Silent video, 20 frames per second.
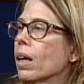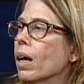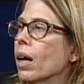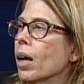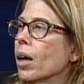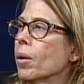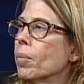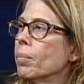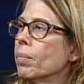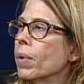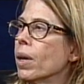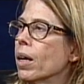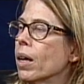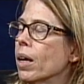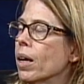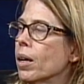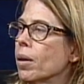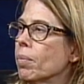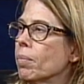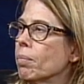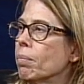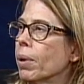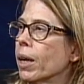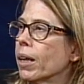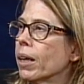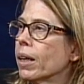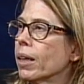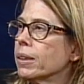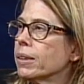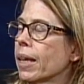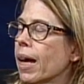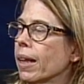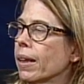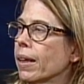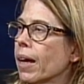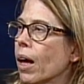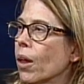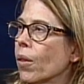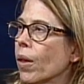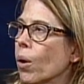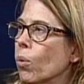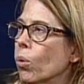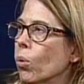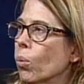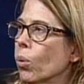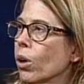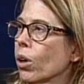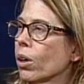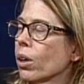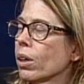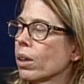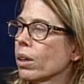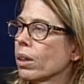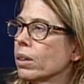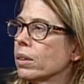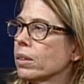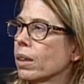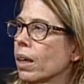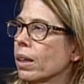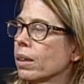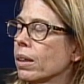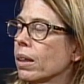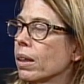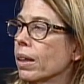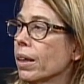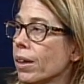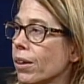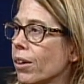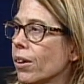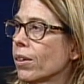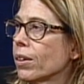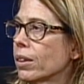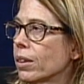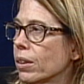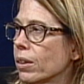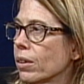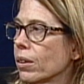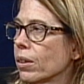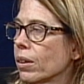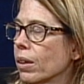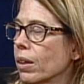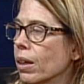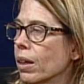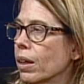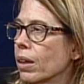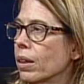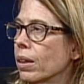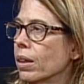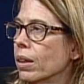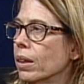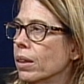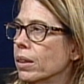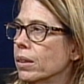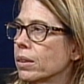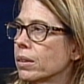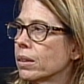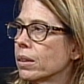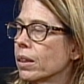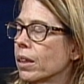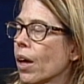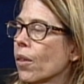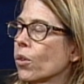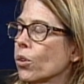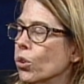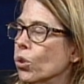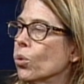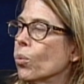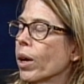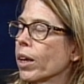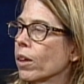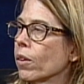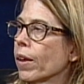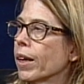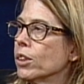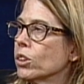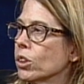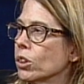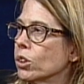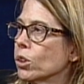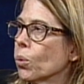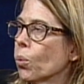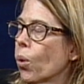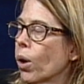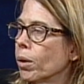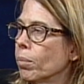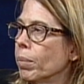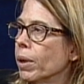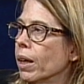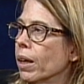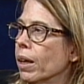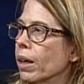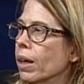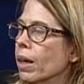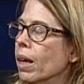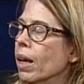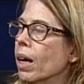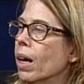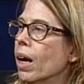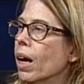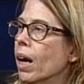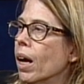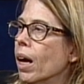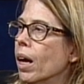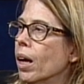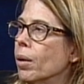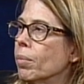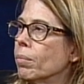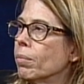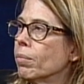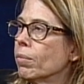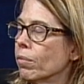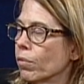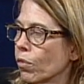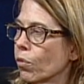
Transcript: Um, but exactly how that will work is unclear until these, the other two regulations, the one being um,